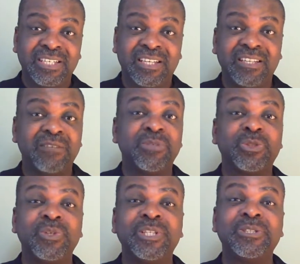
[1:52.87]
And then in
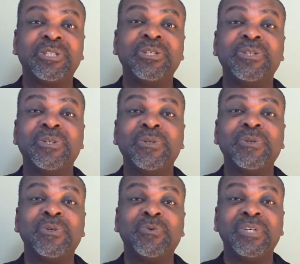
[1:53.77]
between the
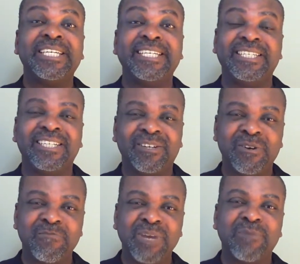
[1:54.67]
two, we
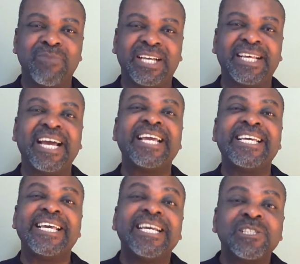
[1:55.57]
remember that
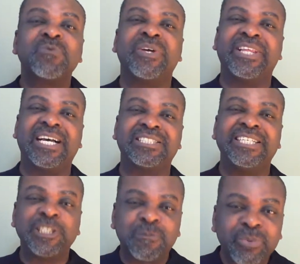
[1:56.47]
he is with us.
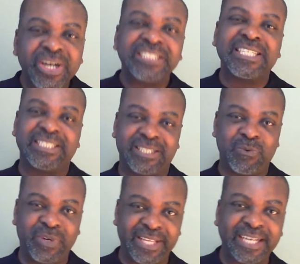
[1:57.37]
He is present
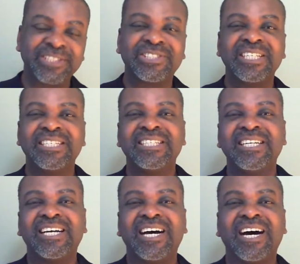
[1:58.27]
with us
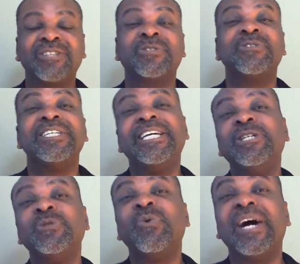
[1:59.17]
through the
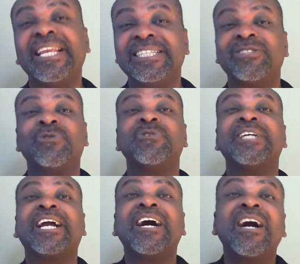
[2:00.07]
indwelling, through
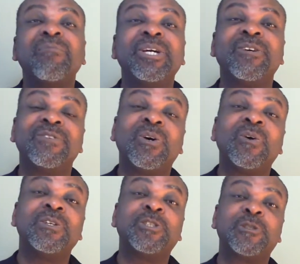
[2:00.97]
the coming of the
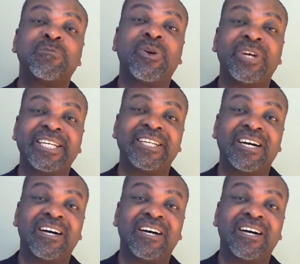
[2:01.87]
Holy Spirit in